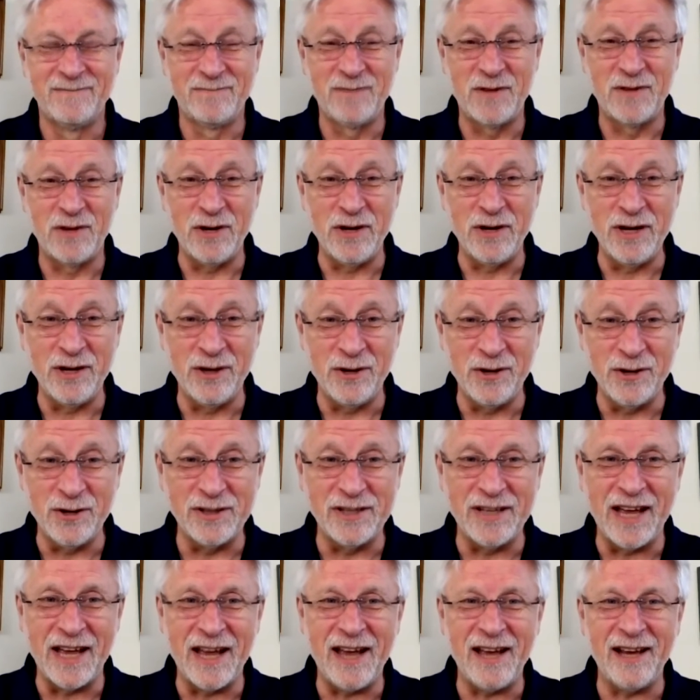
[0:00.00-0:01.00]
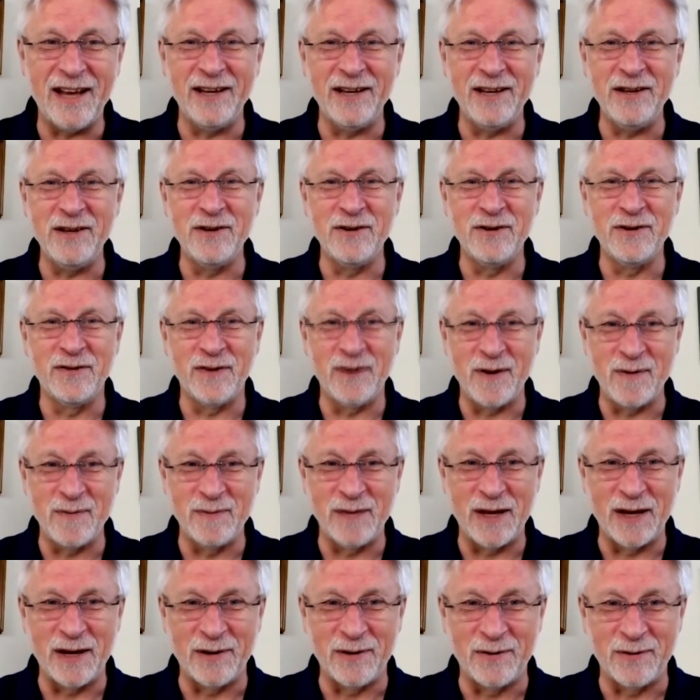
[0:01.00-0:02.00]
Doing good, hailing you from
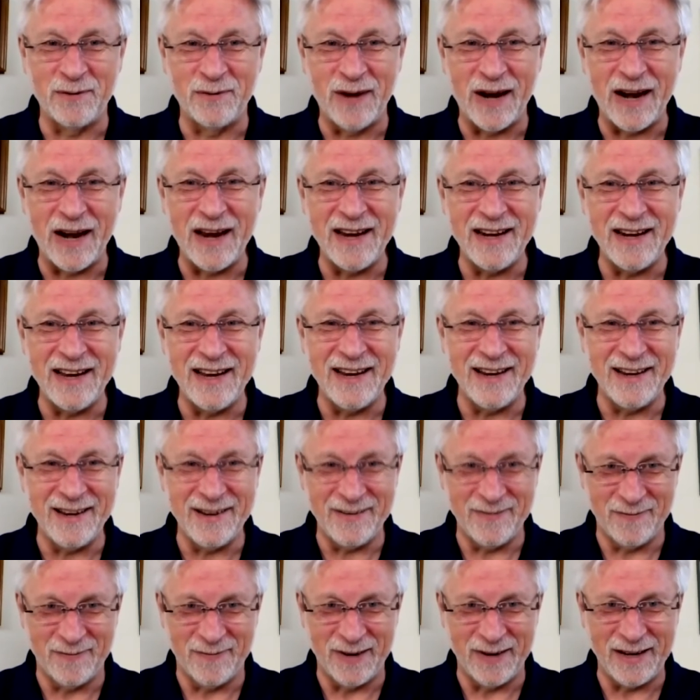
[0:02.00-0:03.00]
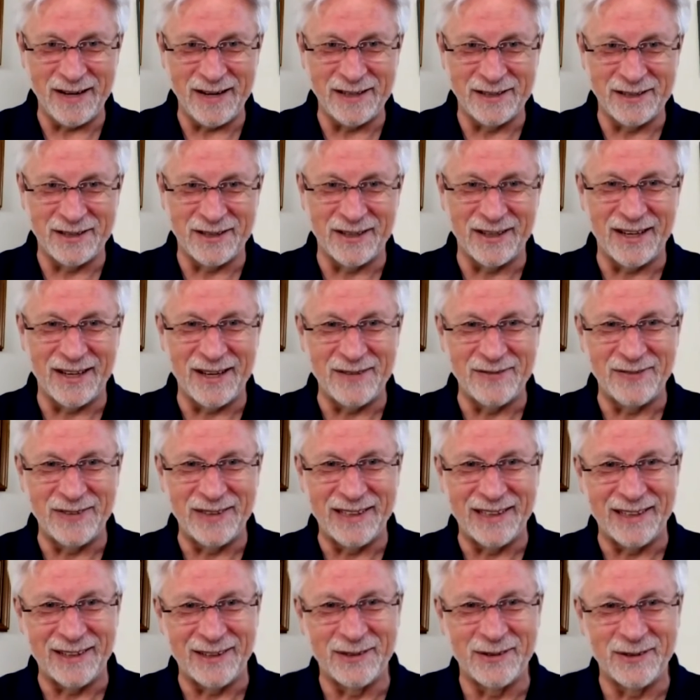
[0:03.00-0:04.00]
the rainy British
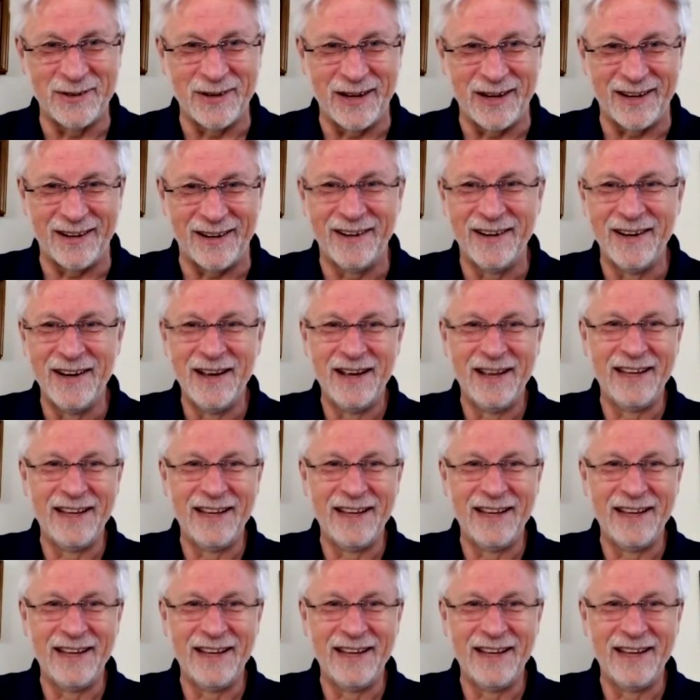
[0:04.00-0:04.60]
Columbia, where